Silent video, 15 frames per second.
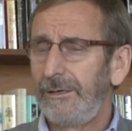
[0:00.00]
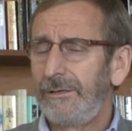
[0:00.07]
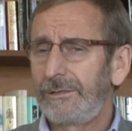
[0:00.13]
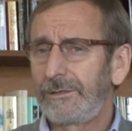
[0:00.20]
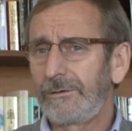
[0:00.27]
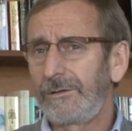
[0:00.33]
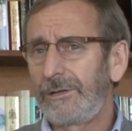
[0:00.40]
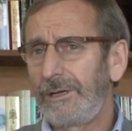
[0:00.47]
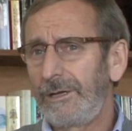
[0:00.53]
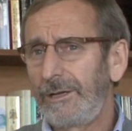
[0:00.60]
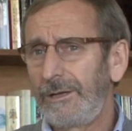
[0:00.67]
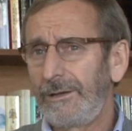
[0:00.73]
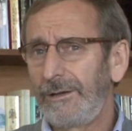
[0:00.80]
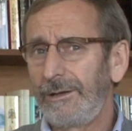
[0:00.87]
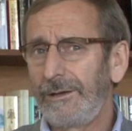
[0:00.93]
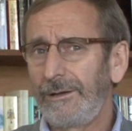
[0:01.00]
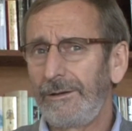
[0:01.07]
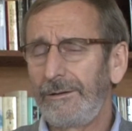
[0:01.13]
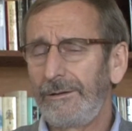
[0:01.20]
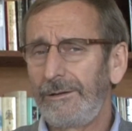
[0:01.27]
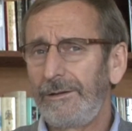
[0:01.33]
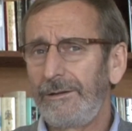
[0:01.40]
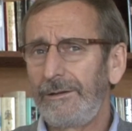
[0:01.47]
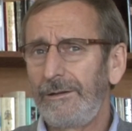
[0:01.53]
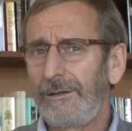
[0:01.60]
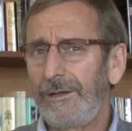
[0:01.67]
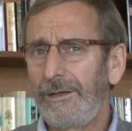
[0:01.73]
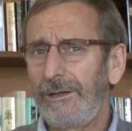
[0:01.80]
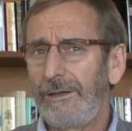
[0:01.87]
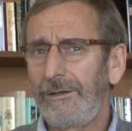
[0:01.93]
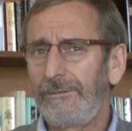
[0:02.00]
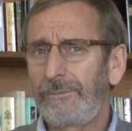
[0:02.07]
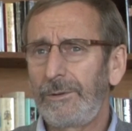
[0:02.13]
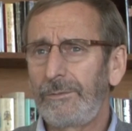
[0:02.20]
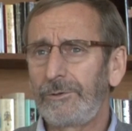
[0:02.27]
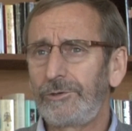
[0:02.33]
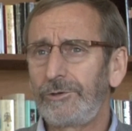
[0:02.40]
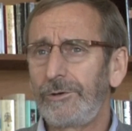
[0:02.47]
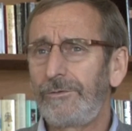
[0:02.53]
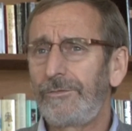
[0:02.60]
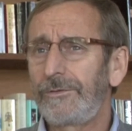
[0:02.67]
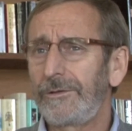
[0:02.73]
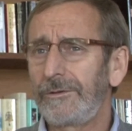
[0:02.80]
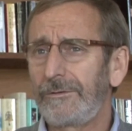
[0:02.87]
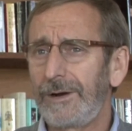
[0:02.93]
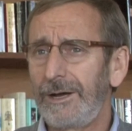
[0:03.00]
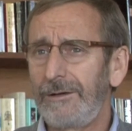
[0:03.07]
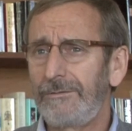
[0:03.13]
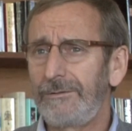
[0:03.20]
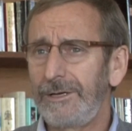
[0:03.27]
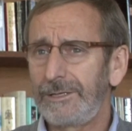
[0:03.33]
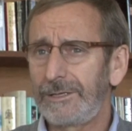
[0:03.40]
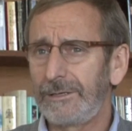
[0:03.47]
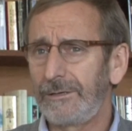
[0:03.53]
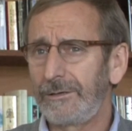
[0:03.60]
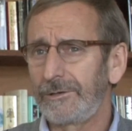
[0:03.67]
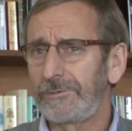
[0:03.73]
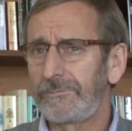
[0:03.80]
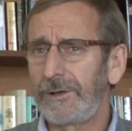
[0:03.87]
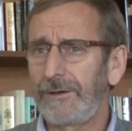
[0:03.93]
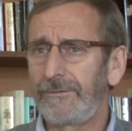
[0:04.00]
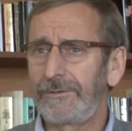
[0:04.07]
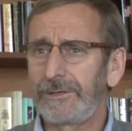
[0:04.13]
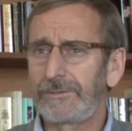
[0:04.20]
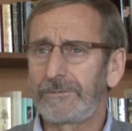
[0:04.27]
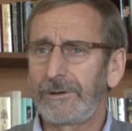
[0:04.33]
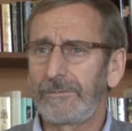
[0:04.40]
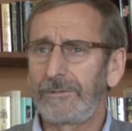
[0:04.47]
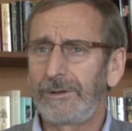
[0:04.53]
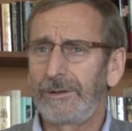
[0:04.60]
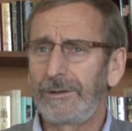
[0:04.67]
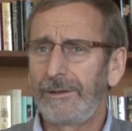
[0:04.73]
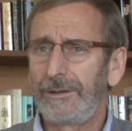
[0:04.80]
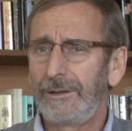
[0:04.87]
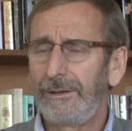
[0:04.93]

So if people do it for the right reason, those benefits probably